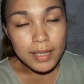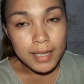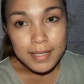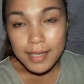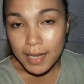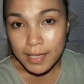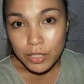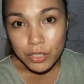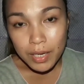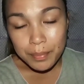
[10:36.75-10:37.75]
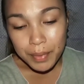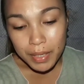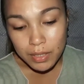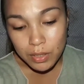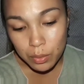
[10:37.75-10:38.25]
Yes guys, sa
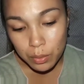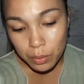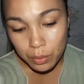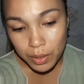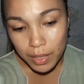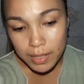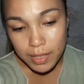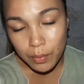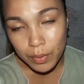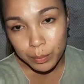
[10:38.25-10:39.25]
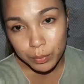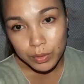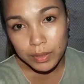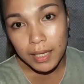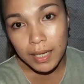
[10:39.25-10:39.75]
Shopee. So yes, I will
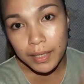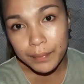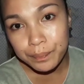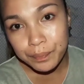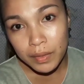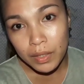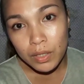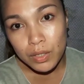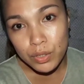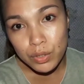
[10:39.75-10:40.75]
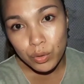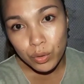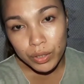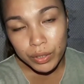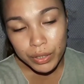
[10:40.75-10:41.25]
put the
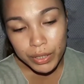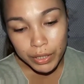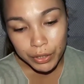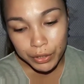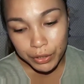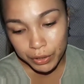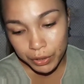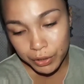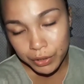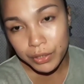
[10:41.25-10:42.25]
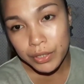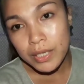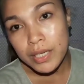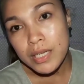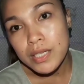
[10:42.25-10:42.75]
store here,
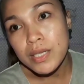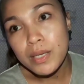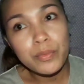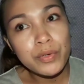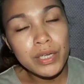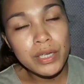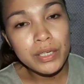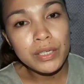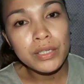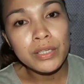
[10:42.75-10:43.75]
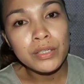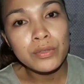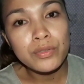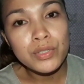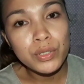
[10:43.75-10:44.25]
somewhere here
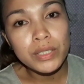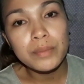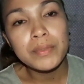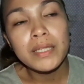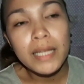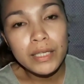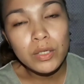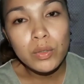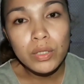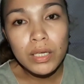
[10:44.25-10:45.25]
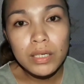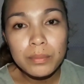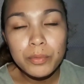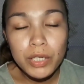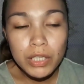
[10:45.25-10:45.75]
yung store na binilhan ko
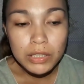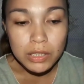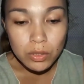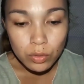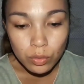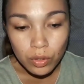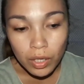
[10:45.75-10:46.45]
ng product na to.